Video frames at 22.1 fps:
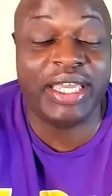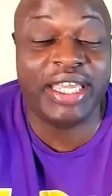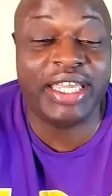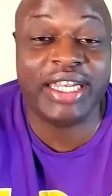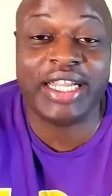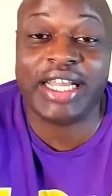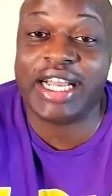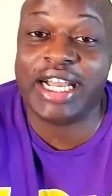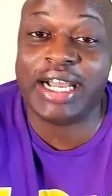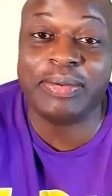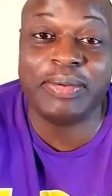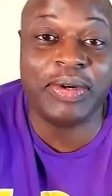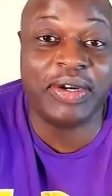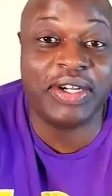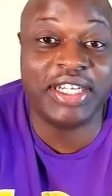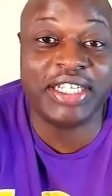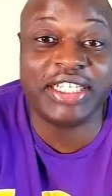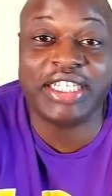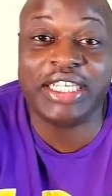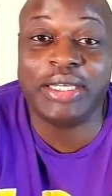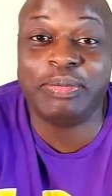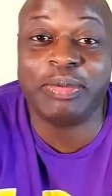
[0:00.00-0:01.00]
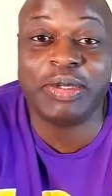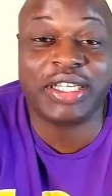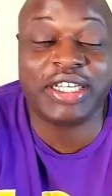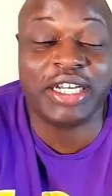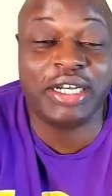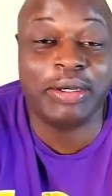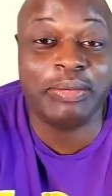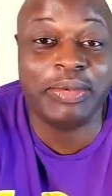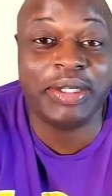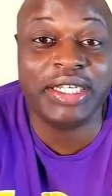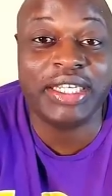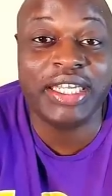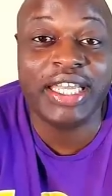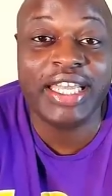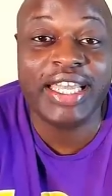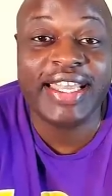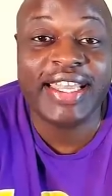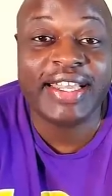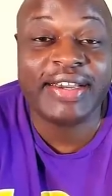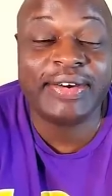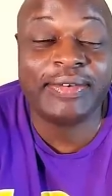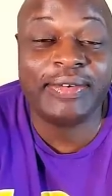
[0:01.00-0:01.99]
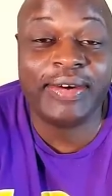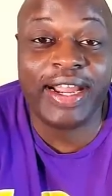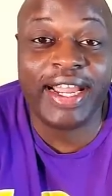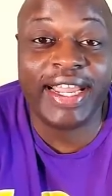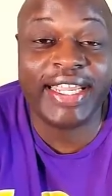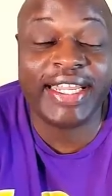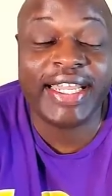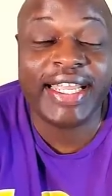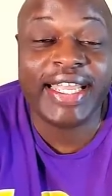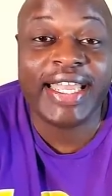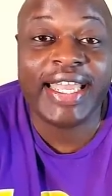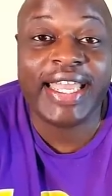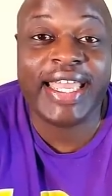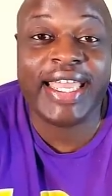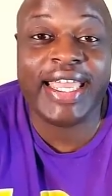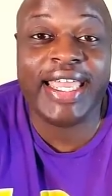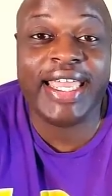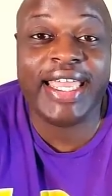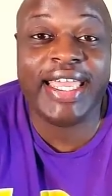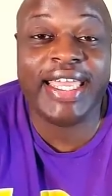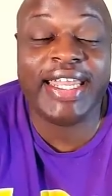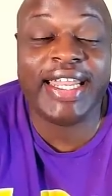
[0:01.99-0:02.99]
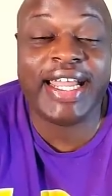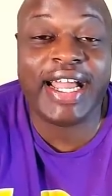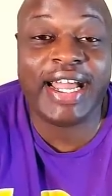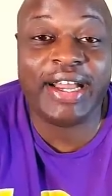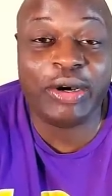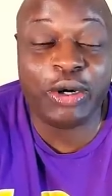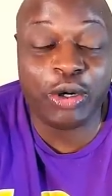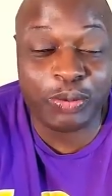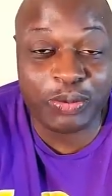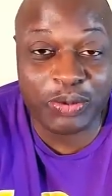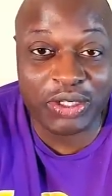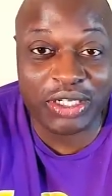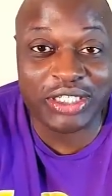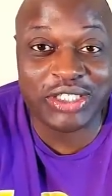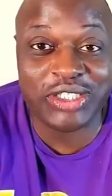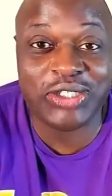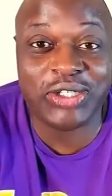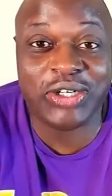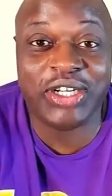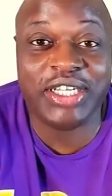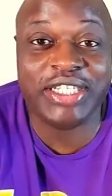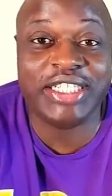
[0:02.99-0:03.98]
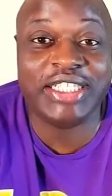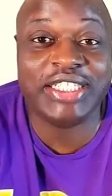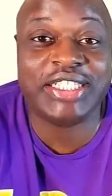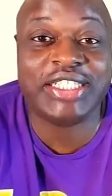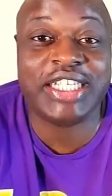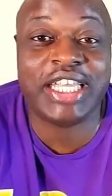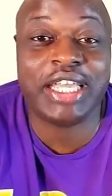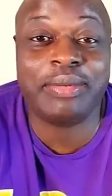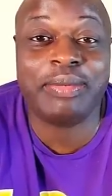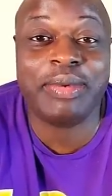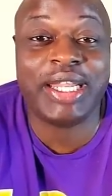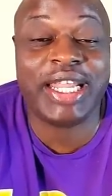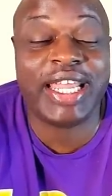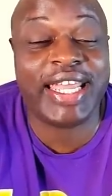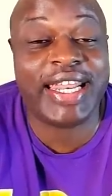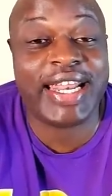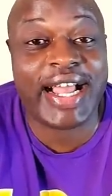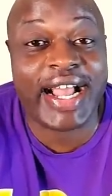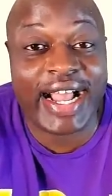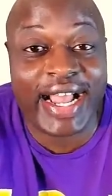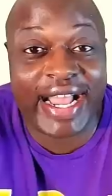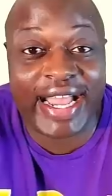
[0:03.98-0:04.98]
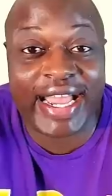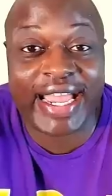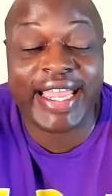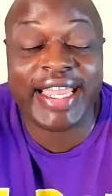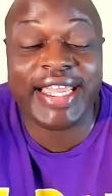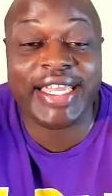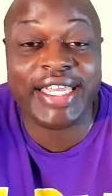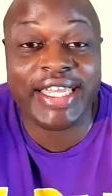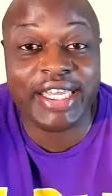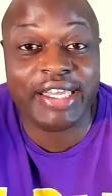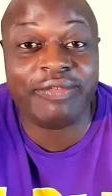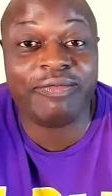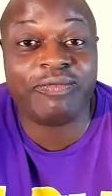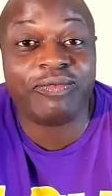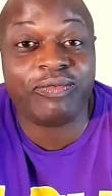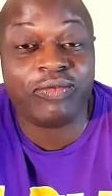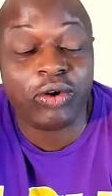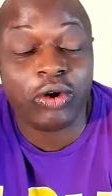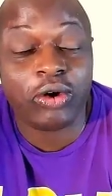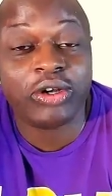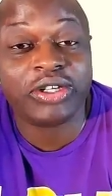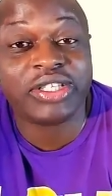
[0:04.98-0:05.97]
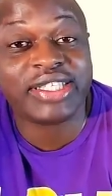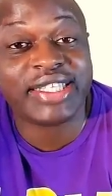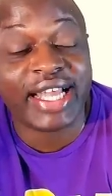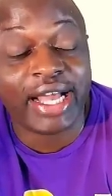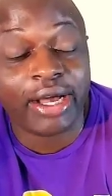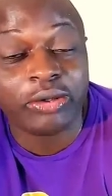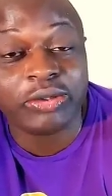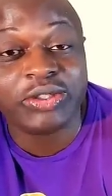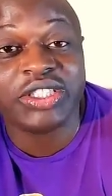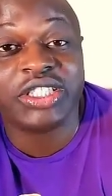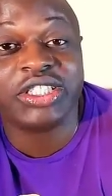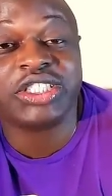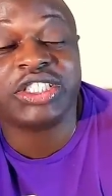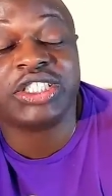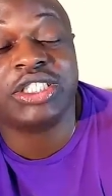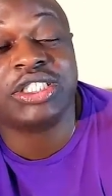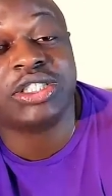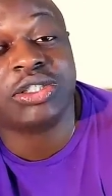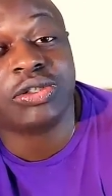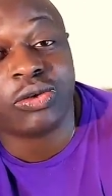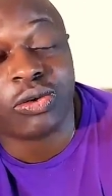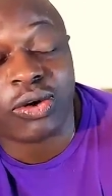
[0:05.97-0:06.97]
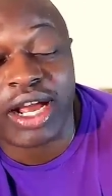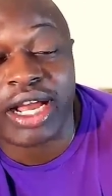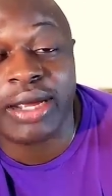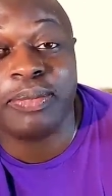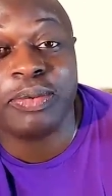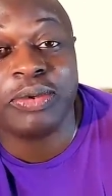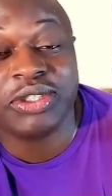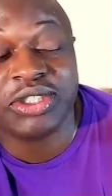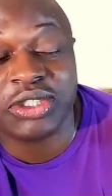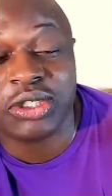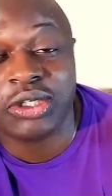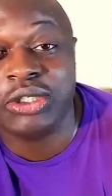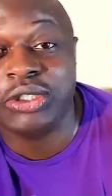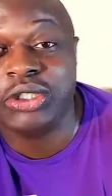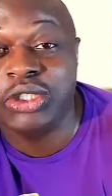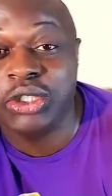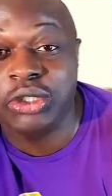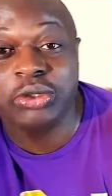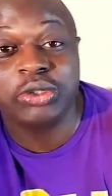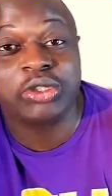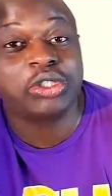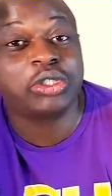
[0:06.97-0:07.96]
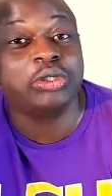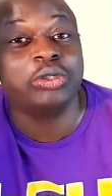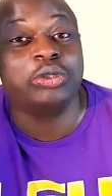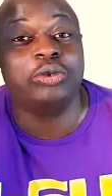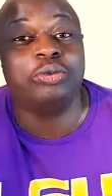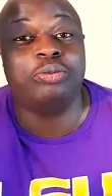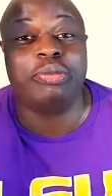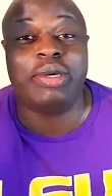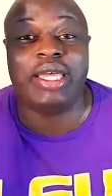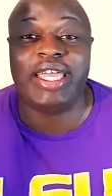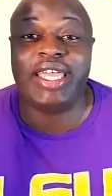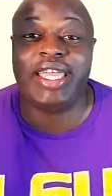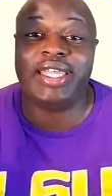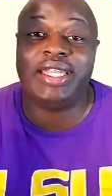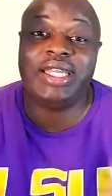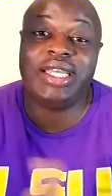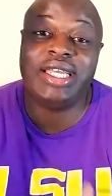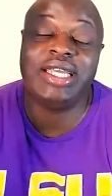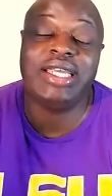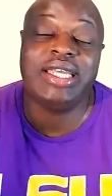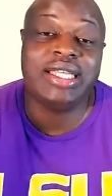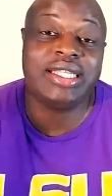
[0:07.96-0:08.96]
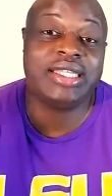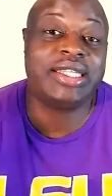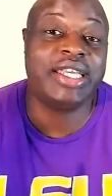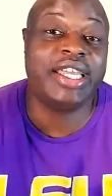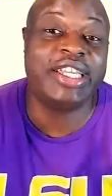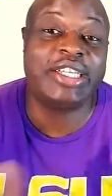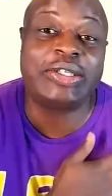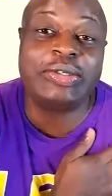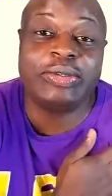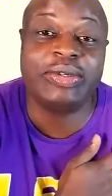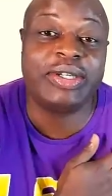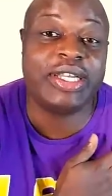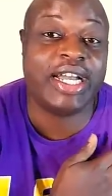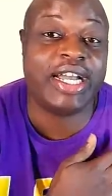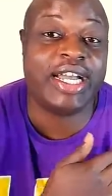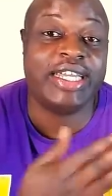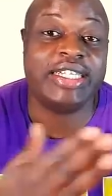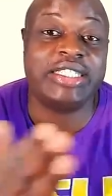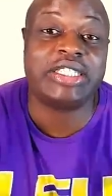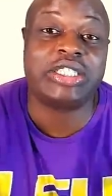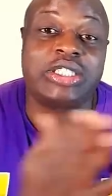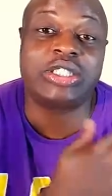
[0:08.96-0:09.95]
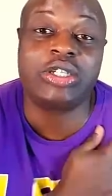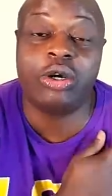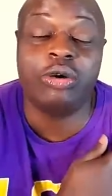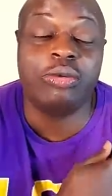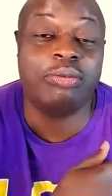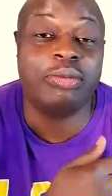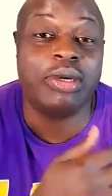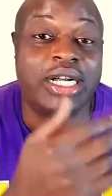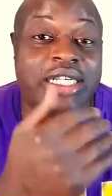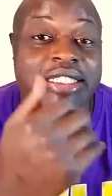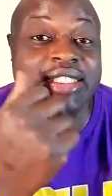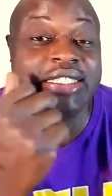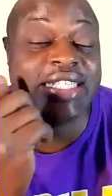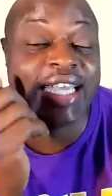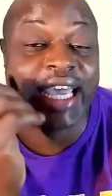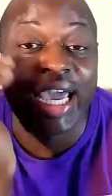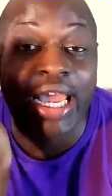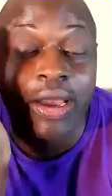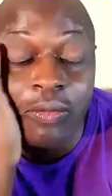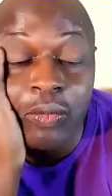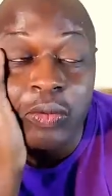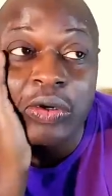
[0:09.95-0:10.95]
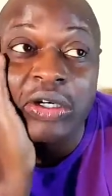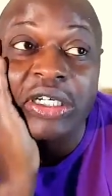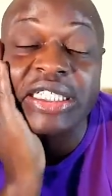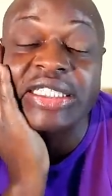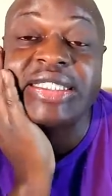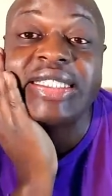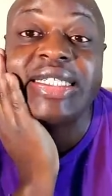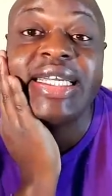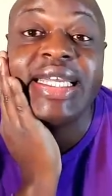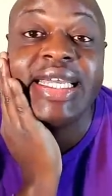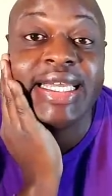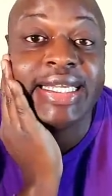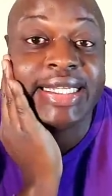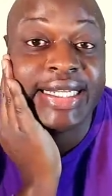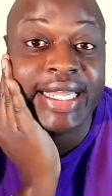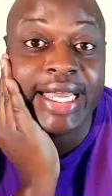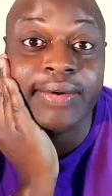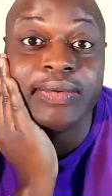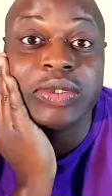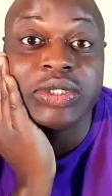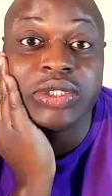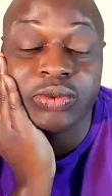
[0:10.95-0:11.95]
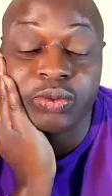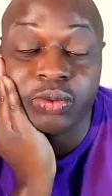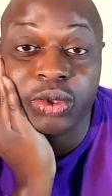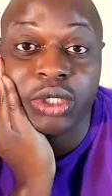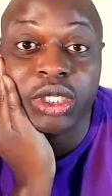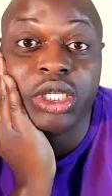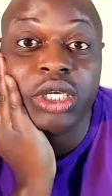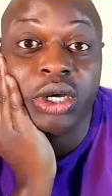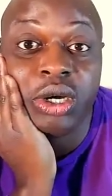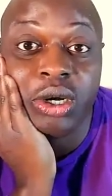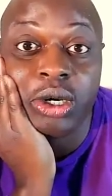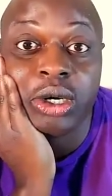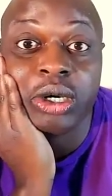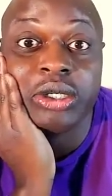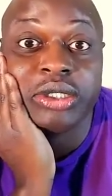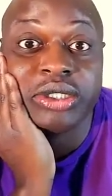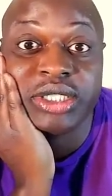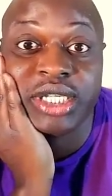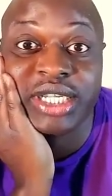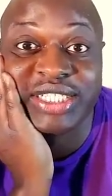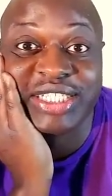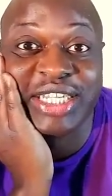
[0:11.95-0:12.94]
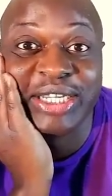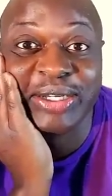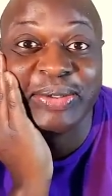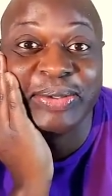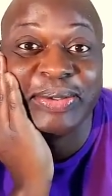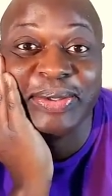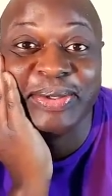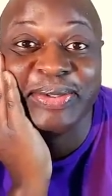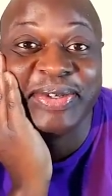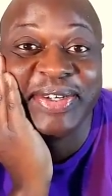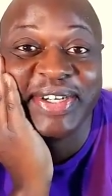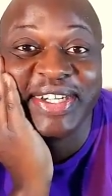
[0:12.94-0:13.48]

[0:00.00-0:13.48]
in, I'm going to keep it coming, right? And I hope you're enjoying this segment. And I hit 4,000 subscribers on YouTube, man. Thank you guys so much. That was that was really hard to do.